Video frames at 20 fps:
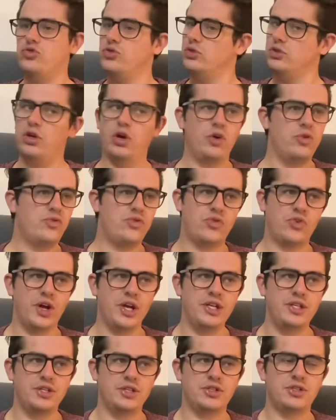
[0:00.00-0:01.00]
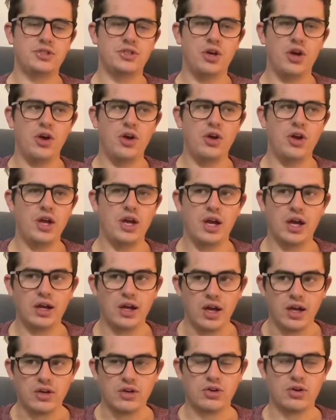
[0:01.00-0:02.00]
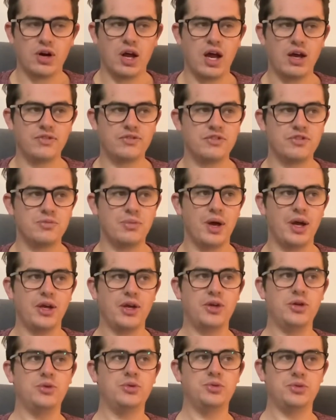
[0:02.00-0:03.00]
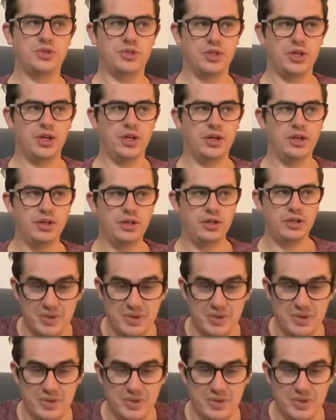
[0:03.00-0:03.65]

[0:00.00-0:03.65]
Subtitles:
No freighter, sir. A craft of my own, sir.